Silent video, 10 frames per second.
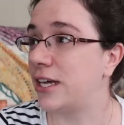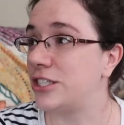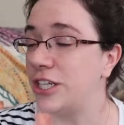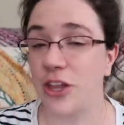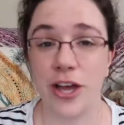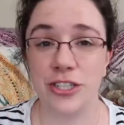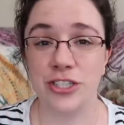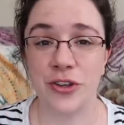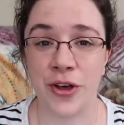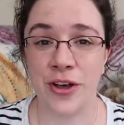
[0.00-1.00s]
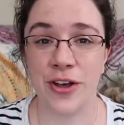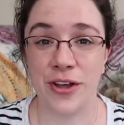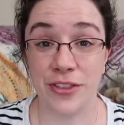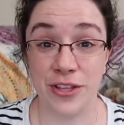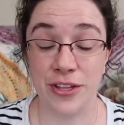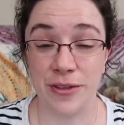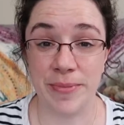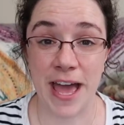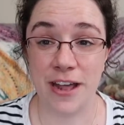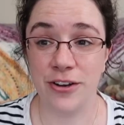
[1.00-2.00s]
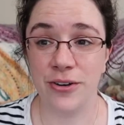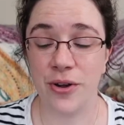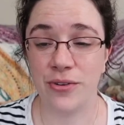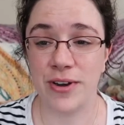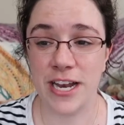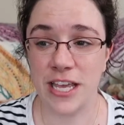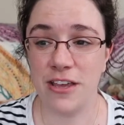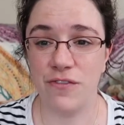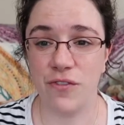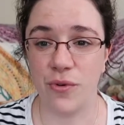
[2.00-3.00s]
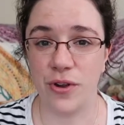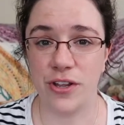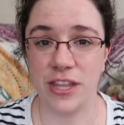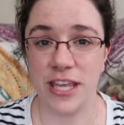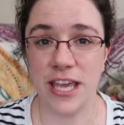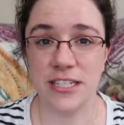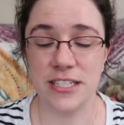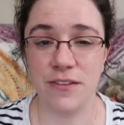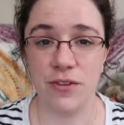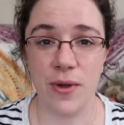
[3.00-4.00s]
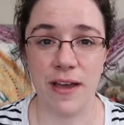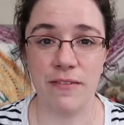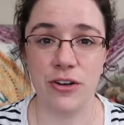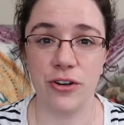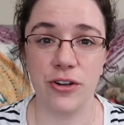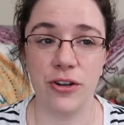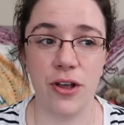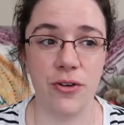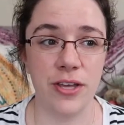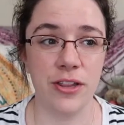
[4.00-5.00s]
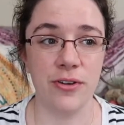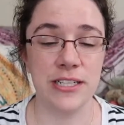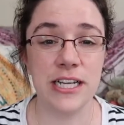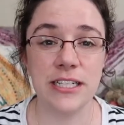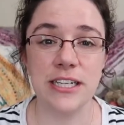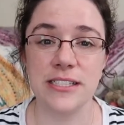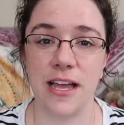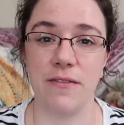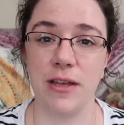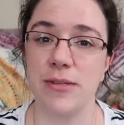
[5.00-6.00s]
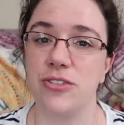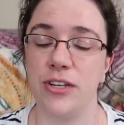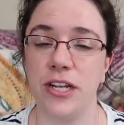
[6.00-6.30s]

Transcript: She launched the pattern already for the kit. If you haven't heard, Joji Locatelli is having a mystery